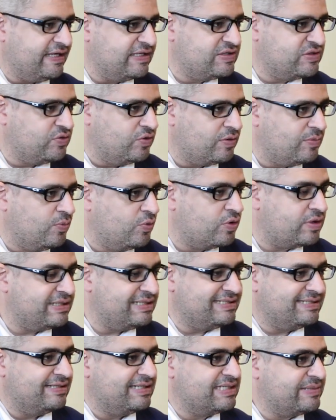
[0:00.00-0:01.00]
Can talk more
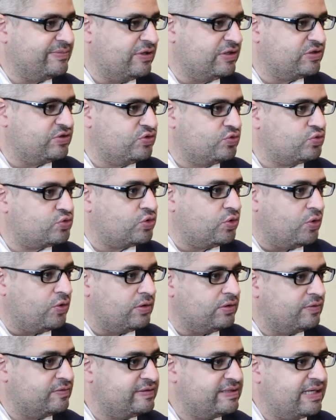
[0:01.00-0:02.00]
details about your
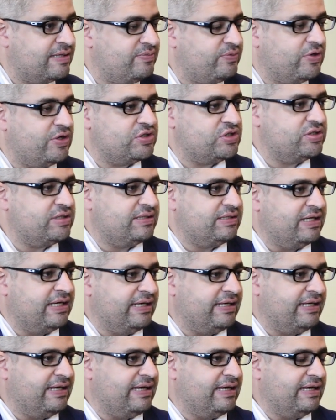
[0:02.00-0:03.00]
role on that project,
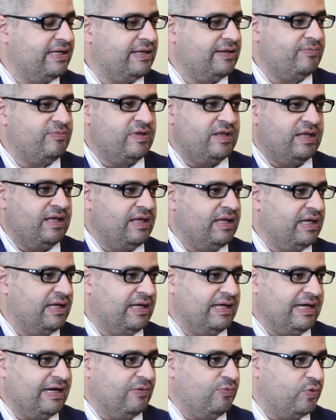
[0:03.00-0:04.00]
like uh,
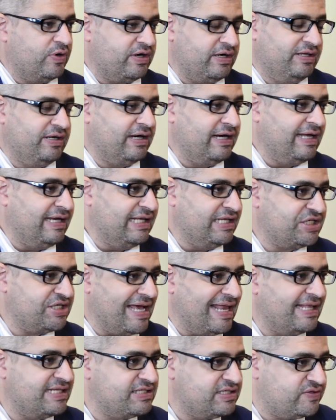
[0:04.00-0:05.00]
uh, were there any
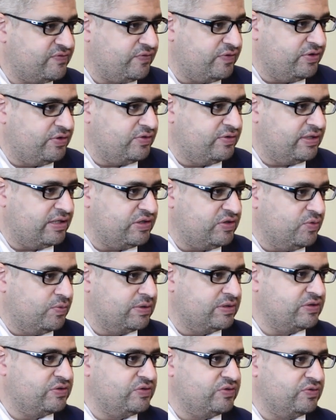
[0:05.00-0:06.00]
challenges for you that you
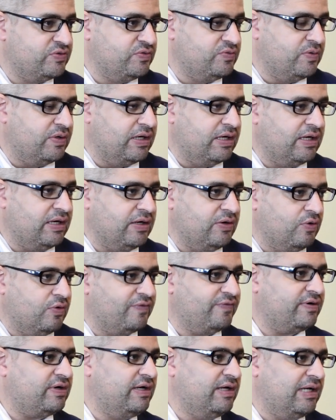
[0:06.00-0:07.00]
want to uh,
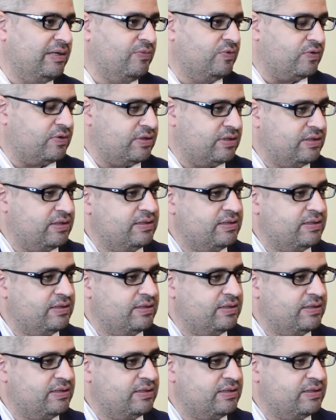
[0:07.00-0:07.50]
overcome or?